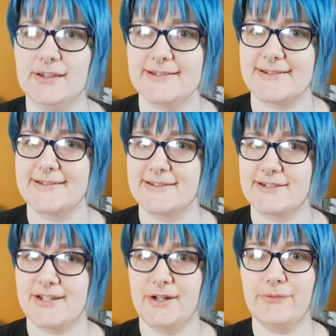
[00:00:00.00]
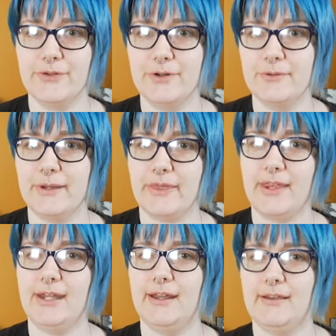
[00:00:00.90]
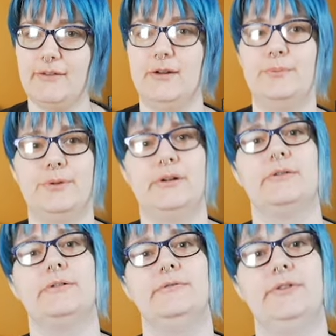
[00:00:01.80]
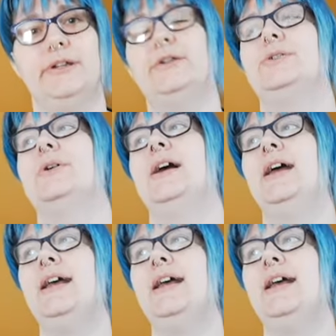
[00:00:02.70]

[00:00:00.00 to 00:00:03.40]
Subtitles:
This is Jennifer with another book review.